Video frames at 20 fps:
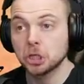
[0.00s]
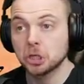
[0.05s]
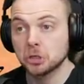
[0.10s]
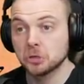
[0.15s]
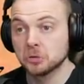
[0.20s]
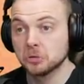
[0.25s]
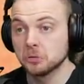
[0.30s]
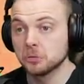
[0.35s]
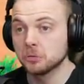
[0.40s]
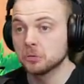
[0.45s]

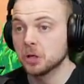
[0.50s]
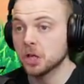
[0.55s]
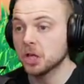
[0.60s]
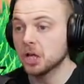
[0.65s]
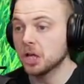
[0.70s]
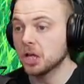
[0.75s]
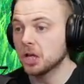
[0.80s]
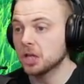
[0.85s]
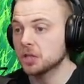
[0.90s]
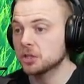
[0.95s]
Ooh.
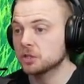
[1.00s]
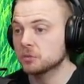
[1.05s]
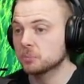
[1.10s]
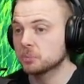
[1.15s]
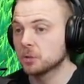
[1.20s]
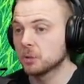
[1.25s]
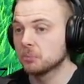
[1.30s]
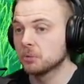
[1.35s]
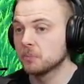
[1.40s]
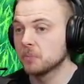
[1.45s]
It's
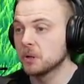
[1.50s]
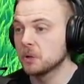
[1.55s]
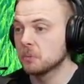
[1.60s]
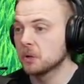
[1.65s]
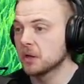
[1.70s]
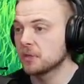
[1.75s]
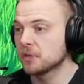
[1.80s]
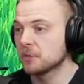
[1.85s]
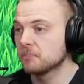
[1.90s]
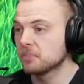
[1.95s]
probably
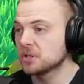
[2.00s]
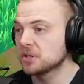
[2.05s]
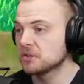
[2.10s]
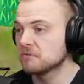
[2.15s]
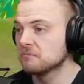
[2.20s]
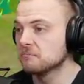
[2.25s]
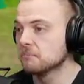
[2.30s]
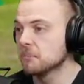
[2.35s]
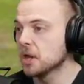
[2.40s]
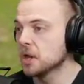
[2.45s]
worth a bit of
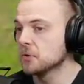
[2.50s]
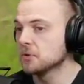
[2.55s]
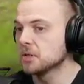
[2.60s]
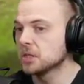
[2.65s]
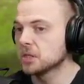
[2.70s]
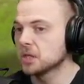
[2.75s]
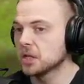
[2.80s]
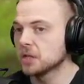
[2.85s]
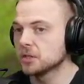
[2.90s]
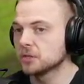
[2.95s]
money
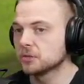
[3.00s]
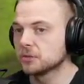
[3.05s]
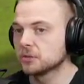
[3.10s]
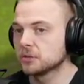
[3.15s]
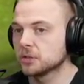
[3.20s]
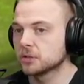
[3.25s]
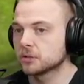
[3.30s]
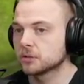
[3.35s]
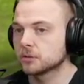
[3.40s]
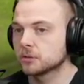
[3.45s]
then,
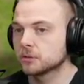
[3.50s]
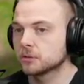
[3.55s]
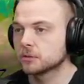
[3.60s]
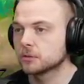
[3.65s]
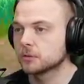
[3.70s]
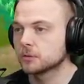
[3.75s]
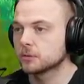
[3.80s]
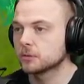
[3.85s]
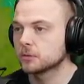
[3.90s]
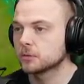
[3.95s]
isn't it?
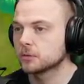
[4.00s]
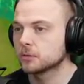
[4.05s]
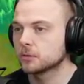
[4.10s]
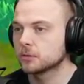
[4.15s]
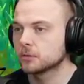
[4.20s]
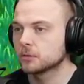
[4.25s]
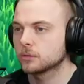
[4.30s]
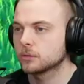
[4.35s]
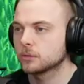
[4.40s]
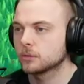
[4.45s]

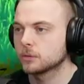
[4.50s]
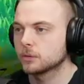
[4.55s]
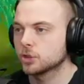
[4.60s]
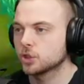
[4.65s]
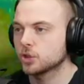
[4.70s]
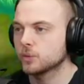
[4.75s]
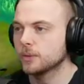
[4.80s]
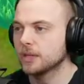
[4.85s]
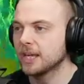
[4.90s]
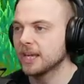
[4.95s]

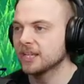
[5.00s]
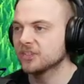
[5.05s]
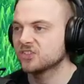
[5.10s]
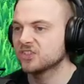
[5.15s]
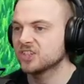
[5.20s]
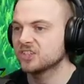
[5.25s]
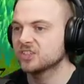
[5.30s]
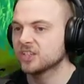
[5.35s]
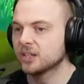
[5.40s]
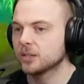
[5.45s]
Should we get a
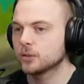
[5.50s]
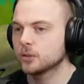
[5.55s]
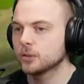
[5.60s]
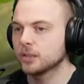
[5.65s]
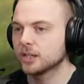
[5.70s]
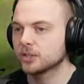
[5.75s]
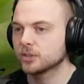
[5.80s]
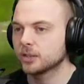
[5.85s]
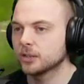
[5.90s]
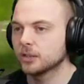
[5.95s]
zigzagoon?
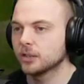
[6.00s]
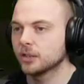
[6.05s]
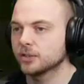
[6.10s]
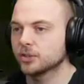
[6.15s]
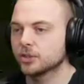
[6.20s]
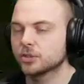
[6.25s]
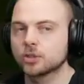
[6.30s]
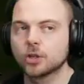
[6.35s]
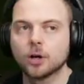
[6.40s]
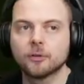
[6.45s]
Actually, no. Let's
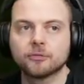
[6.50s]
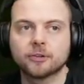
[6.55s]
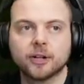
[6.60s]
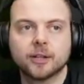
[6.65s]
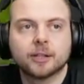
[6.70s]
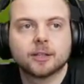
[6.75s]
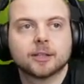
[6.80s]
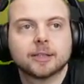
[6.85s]
just go for it.